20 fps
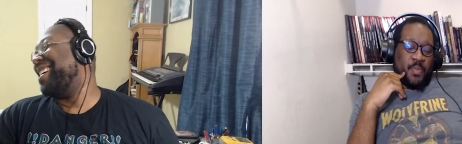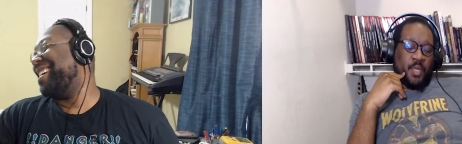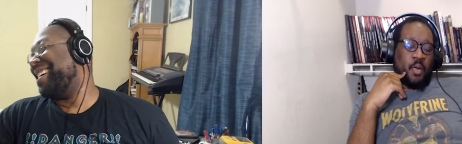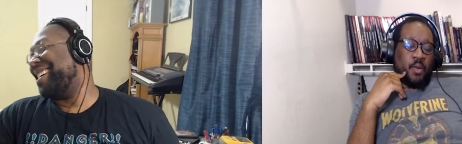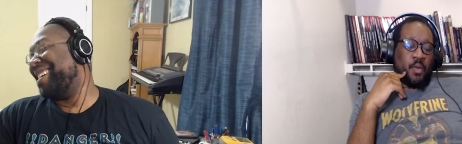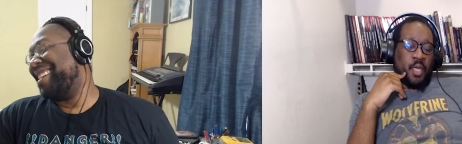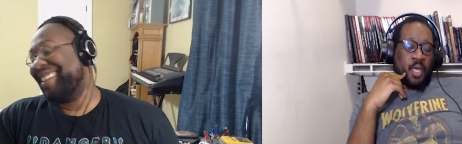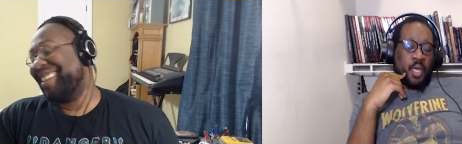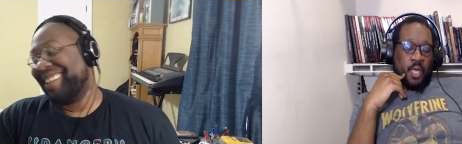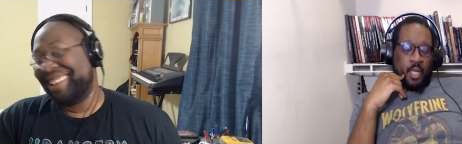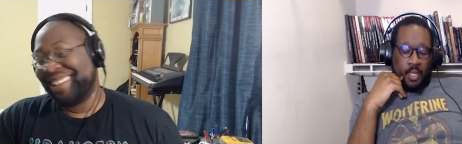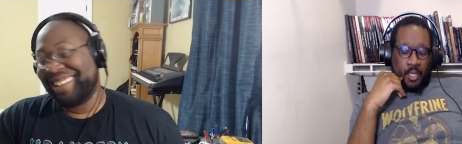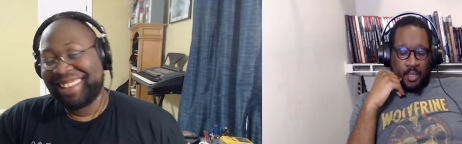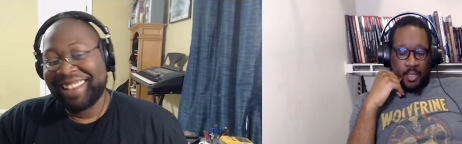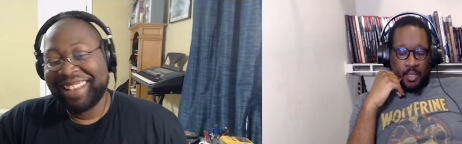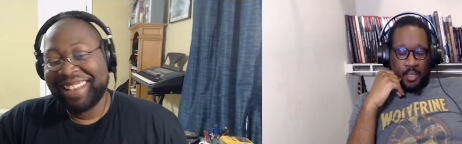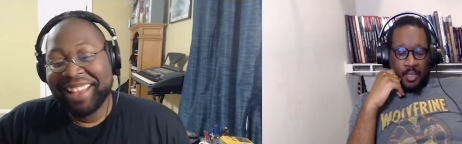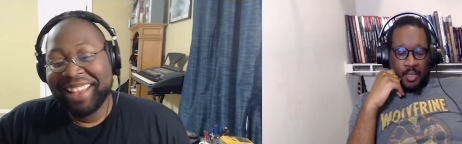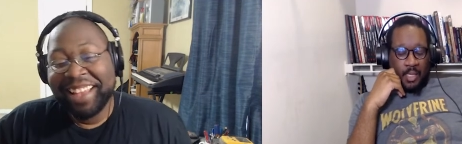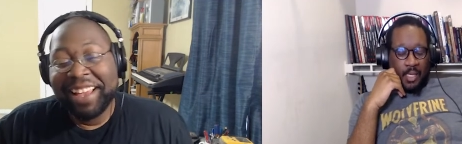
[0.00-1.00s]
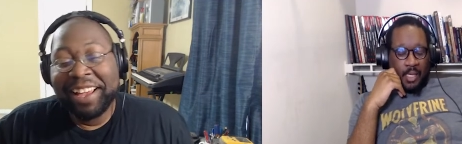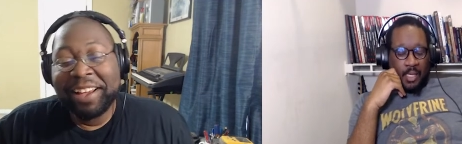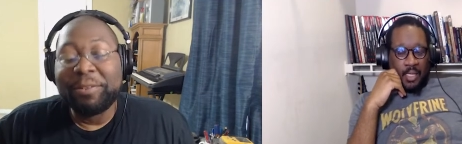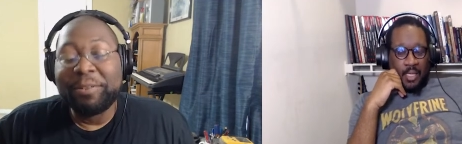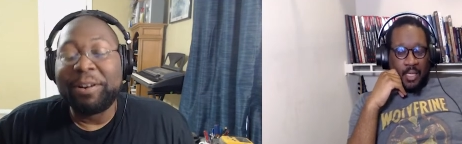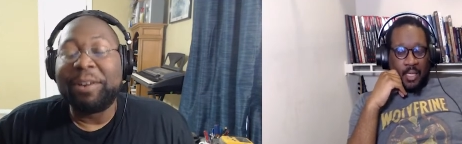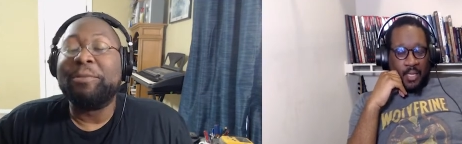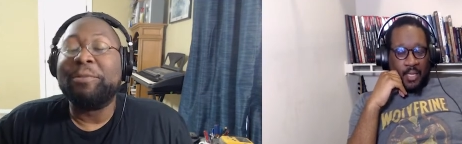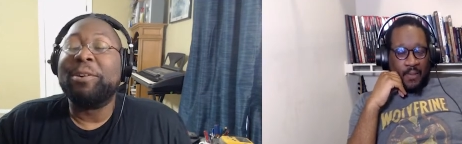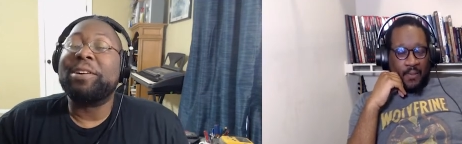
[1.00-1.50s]
Speaker 1: okay. Well,
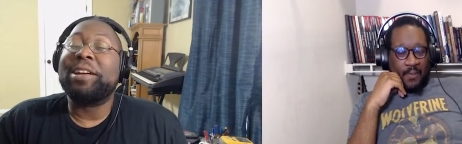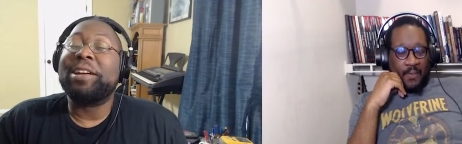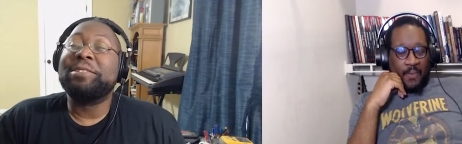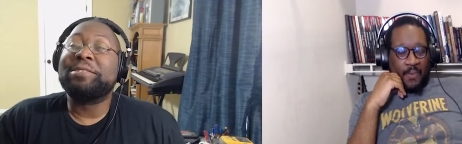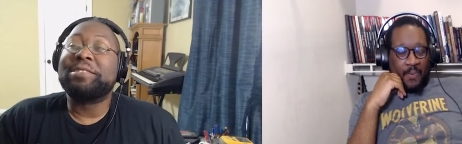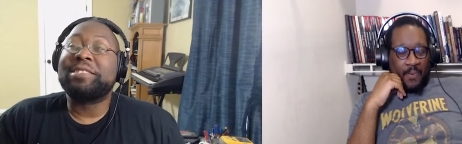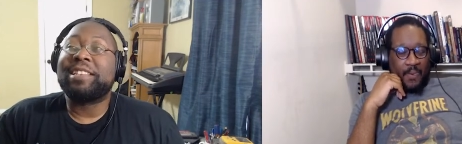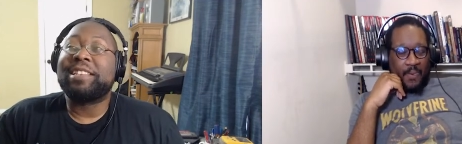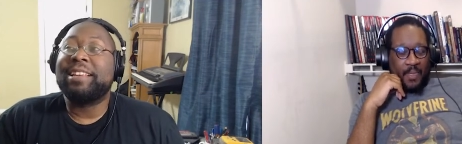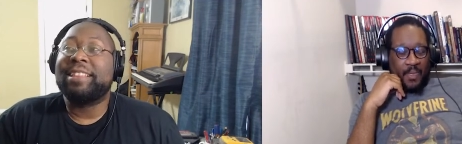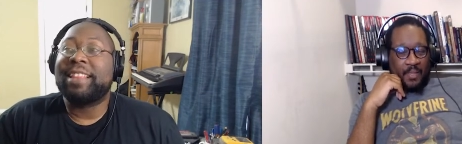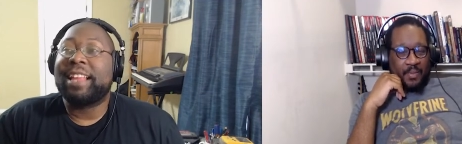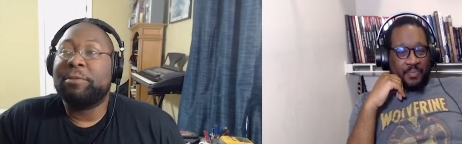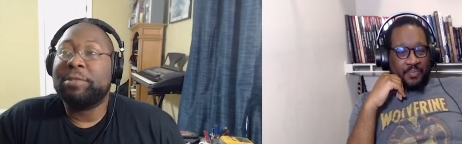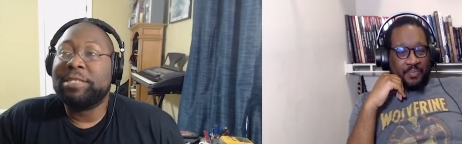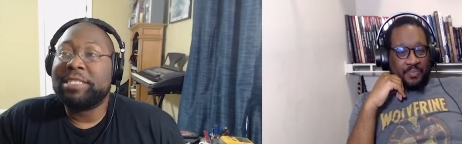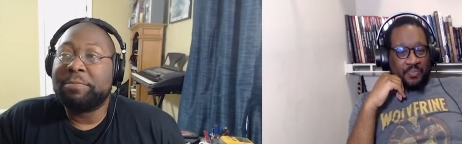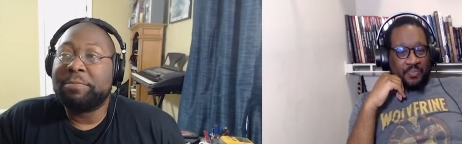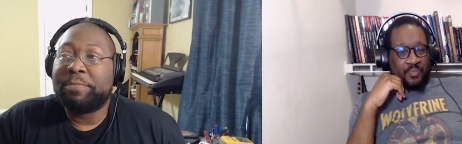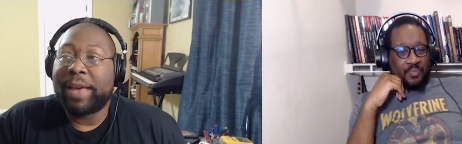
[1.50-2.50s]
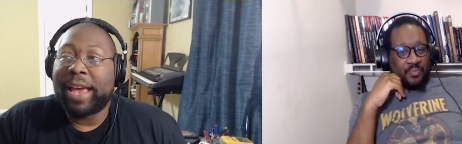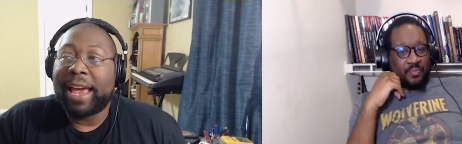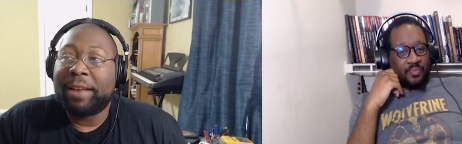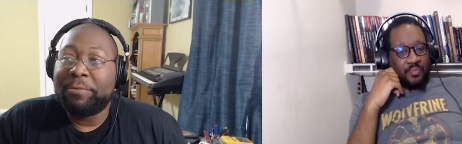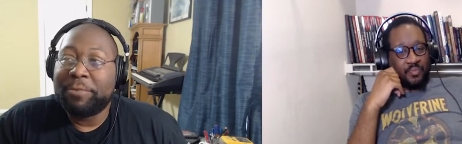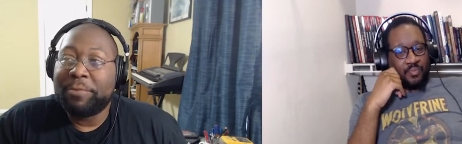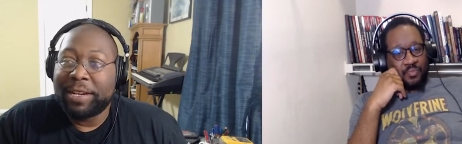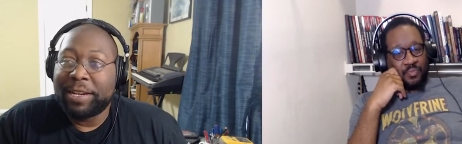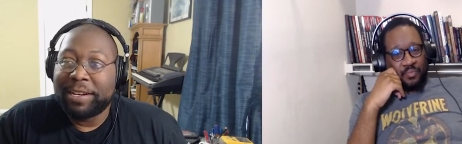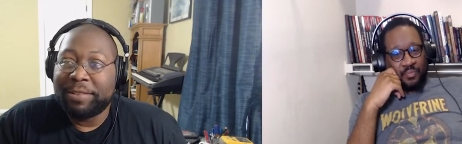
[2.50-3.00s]
well, here's the thing. Like, was it bad
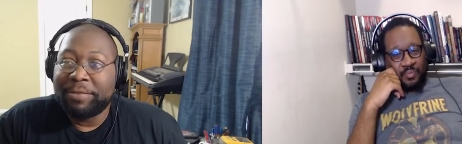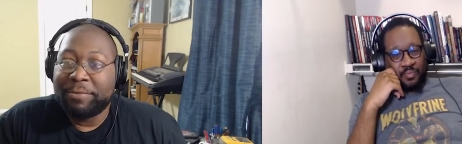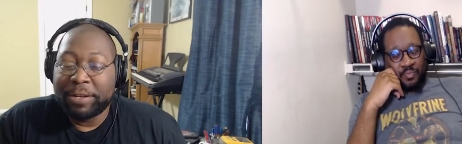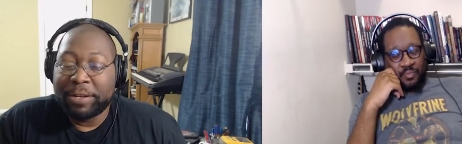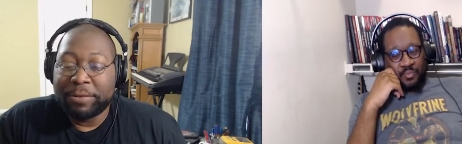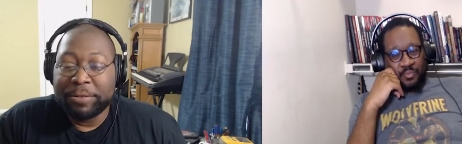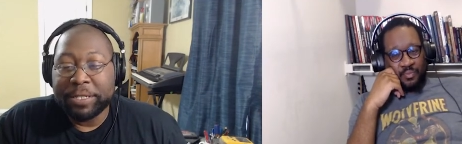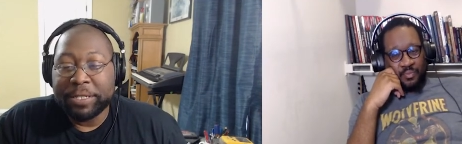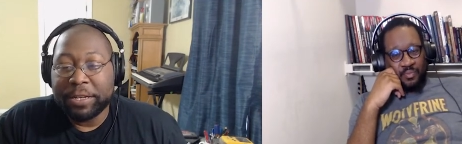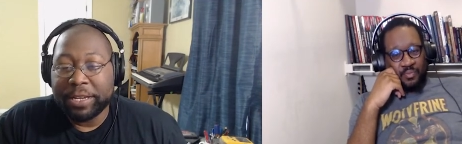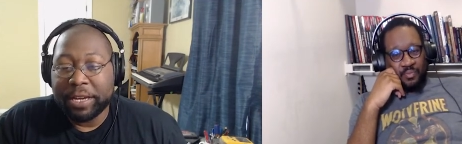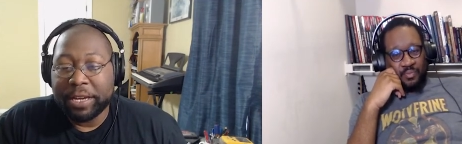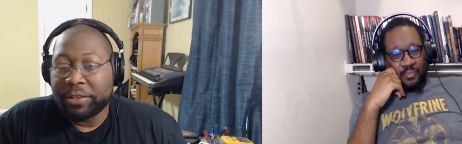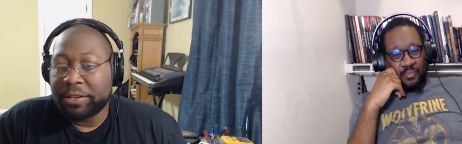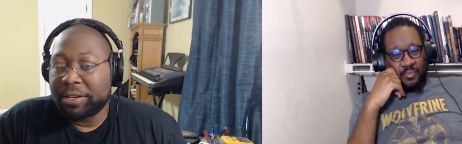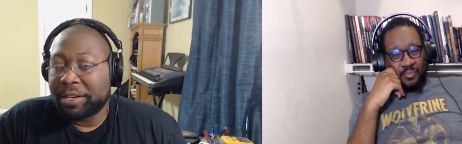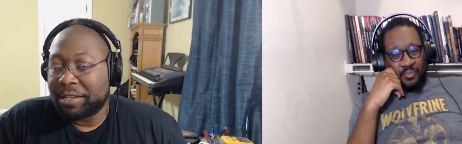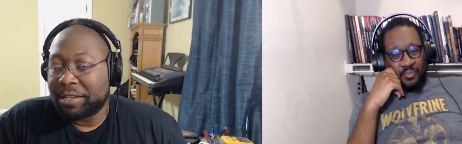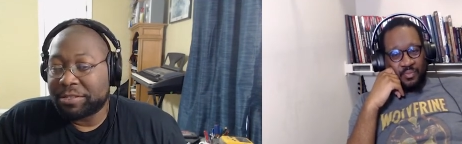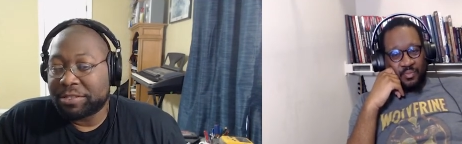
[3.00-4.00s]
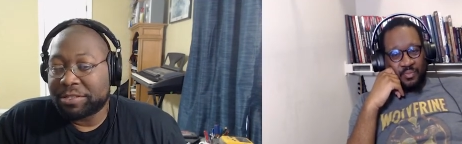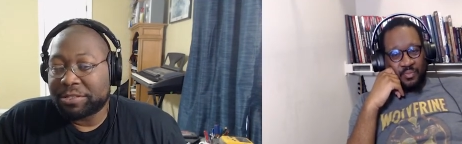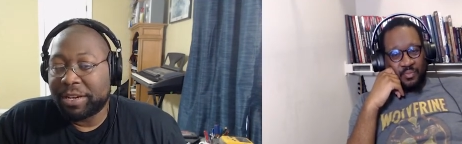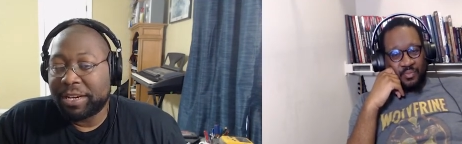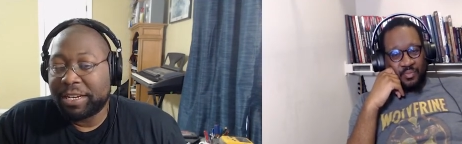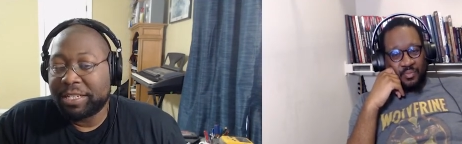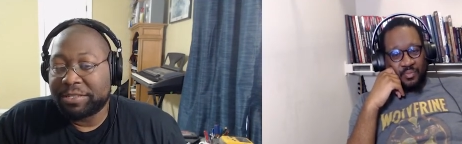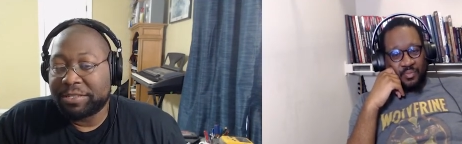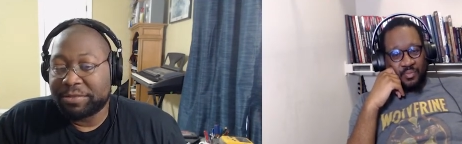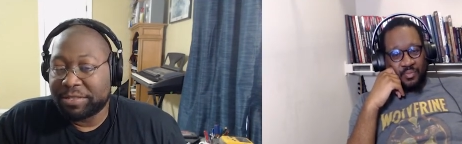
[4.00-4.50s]
when when it was on the other Doctor Strange,
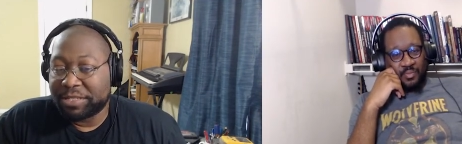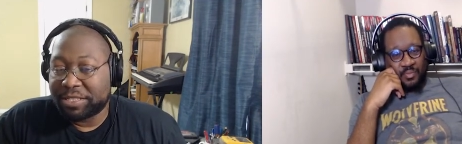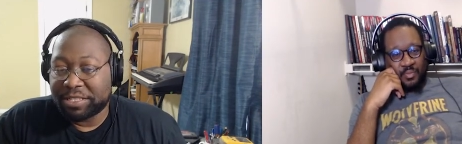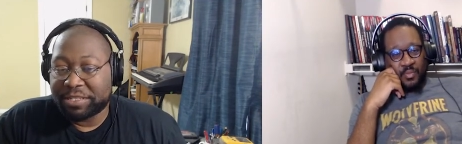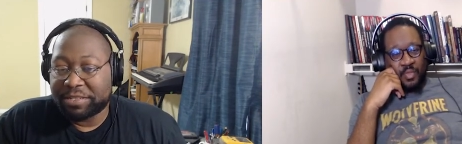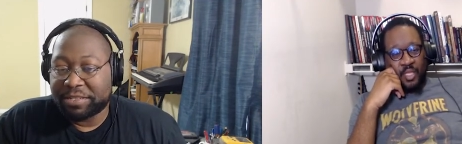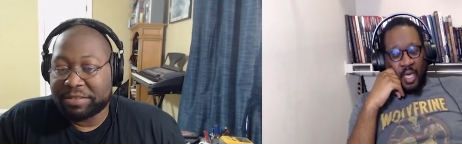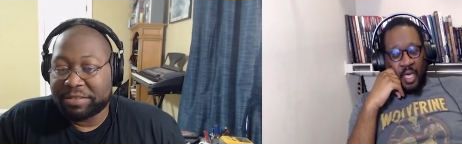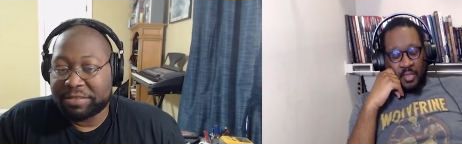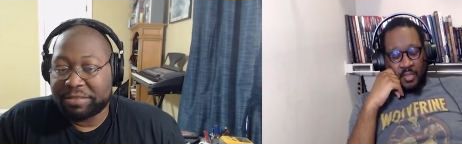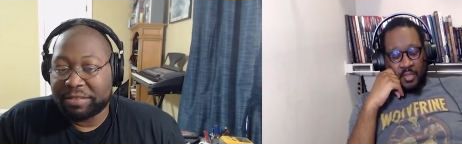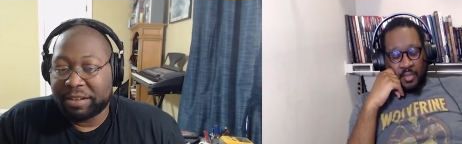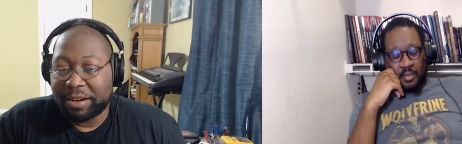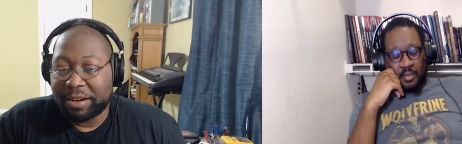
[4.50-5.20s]
or just yes